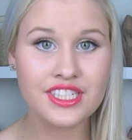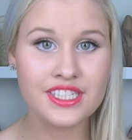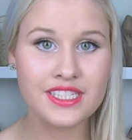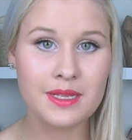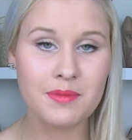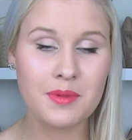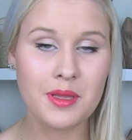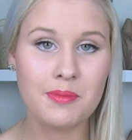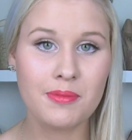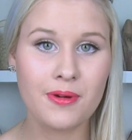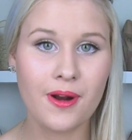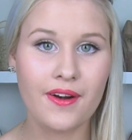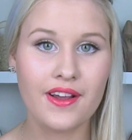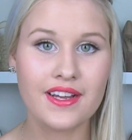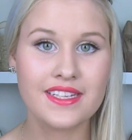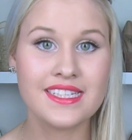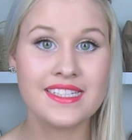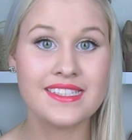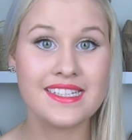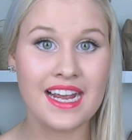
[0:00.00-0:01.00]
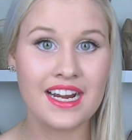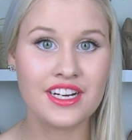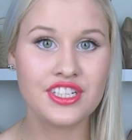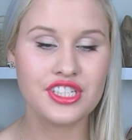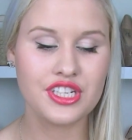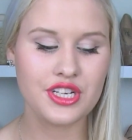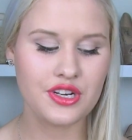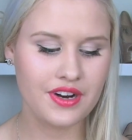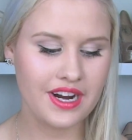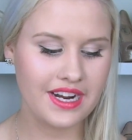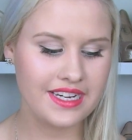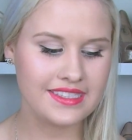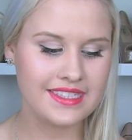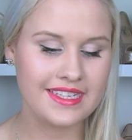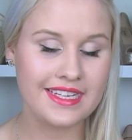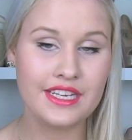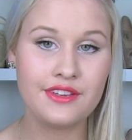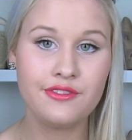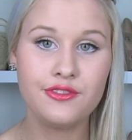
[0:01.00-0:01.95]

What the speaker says: similar products, it's actually crazy.